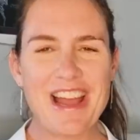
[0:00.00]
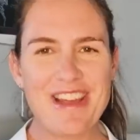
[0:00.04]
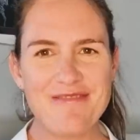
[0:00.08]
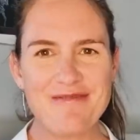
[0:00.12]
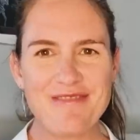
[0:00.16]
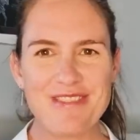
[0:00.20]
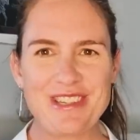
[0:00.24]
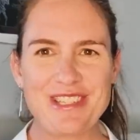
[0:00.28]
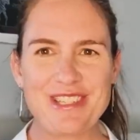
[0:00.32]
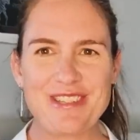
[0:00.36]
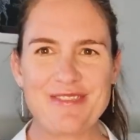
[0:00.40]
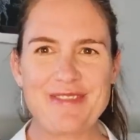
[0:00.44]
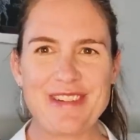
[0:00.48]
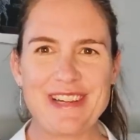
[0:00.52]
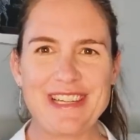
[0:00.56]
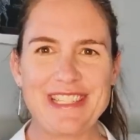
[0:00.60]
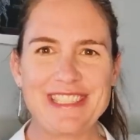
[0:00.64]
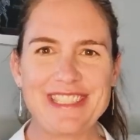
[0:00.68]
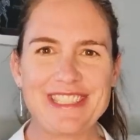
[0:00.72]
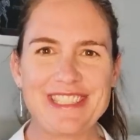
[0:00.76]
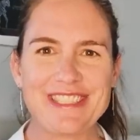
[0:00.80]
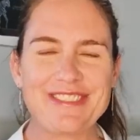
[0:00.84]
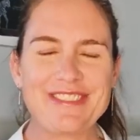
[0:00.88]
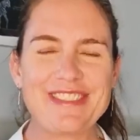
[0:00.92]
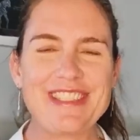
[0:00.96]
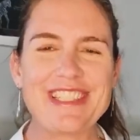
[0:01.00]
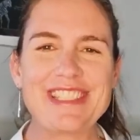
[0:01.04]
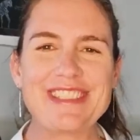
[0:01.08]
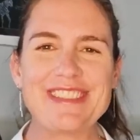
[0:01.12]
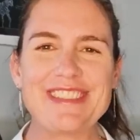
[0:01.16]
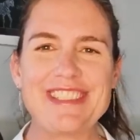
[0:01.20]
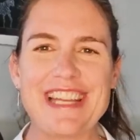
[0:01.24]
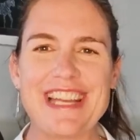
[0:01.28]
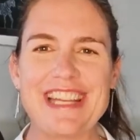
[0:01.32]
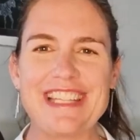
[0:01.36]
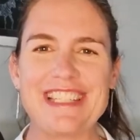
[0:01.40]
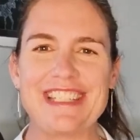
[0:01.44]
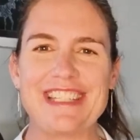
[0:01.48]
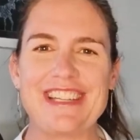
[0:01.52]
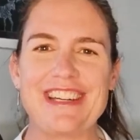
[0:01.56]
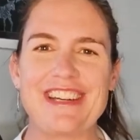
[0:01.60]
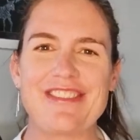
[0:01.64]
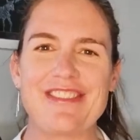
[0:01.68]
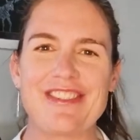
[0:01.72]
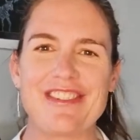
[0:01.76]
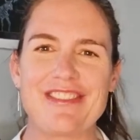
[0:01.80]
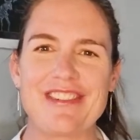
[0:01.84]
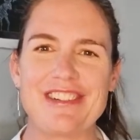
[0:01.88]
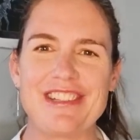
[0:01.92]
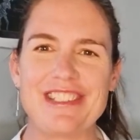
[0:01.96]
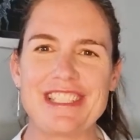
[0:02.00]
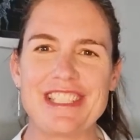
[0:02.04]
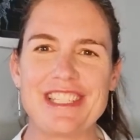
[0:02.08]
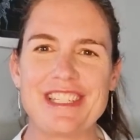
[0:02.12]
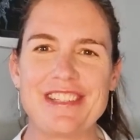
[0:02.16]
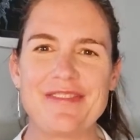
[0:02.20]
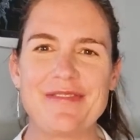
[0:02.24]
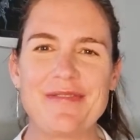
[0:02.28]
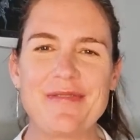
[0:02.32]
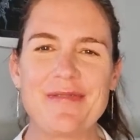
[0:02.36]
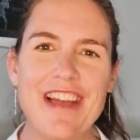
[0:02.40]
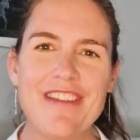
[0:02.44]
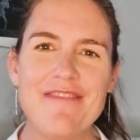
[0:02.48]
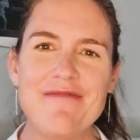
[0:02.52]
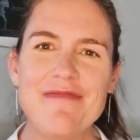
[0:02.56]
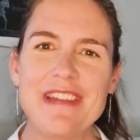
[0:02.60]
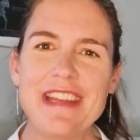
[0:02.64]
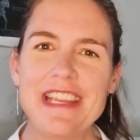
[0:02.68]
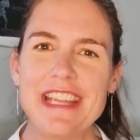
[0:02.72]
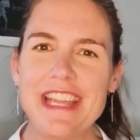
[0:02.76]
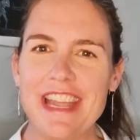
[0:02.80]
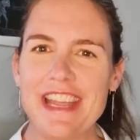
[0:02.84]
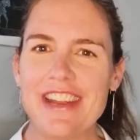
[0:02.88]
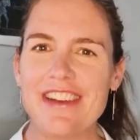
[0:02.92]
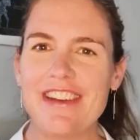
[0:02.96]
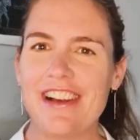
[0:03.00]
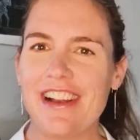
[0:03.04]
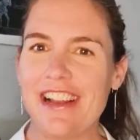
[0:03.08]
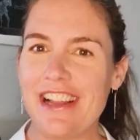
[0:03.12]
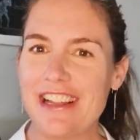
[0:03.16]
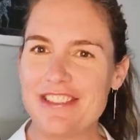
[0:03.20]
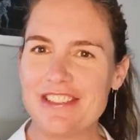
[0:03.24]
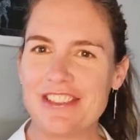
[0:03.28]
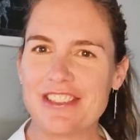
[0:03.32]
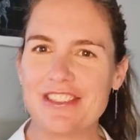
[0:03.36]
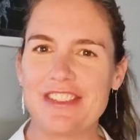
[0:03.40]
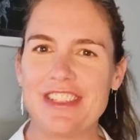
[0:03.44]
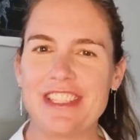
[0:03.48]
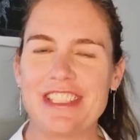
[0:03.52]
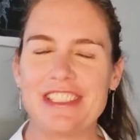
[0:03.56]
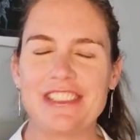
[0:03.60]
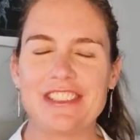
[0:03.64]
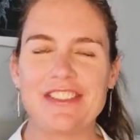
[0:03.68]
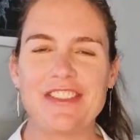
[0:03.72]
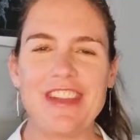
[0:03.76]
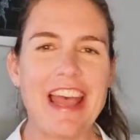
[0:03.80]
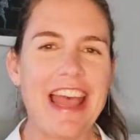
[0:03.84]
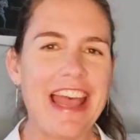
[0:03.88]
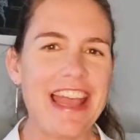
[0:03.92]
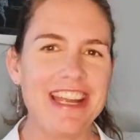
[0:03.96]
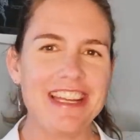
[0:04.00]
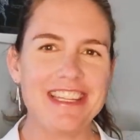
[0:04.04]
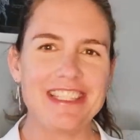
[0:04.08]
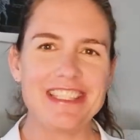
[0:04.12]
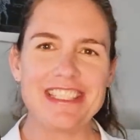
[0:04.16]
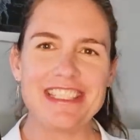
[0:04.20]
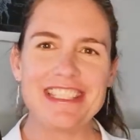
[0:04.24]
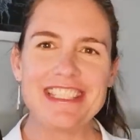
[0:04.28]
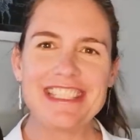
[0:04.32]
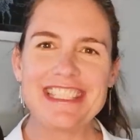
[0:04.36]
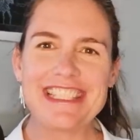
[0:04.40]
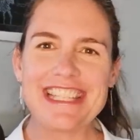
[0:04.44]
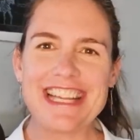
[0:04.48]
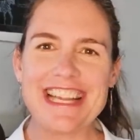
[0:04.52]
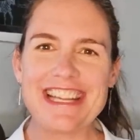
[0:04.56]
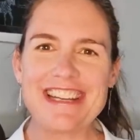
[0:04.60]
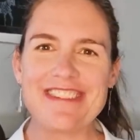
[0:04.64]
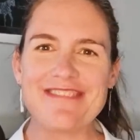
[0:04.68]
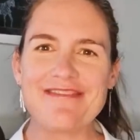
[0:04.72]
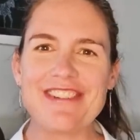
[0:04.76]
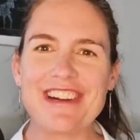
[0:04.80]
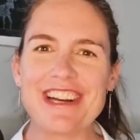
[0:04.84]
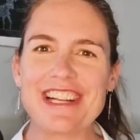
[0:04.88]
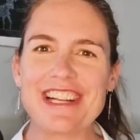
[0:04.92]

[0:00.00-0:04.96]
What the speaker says: I'm Rosie Vance. Welcome to Engineering with Rosie. I've been keen on electric vehicles for ages and